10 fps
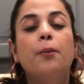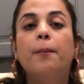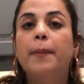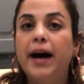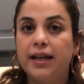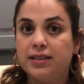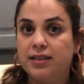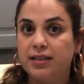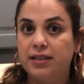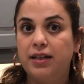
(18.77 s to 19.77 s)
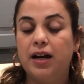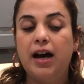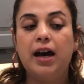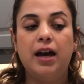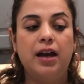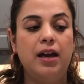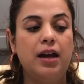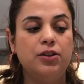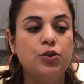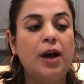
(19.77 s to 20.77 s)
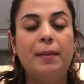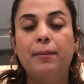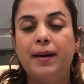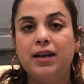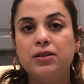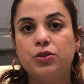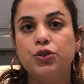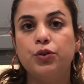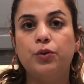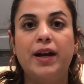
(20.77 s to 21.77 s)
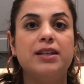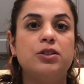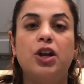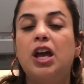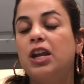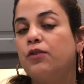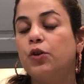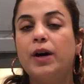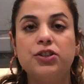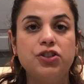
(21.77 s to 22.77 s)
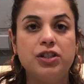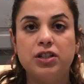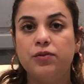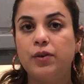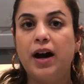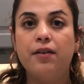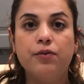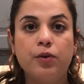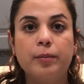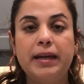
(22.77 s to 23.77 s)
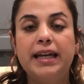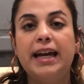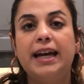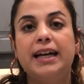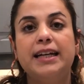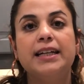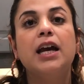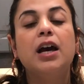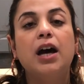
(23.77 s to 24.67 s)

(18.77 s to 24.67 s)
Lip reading: But I try my best to answer any of your questions if you have for me, and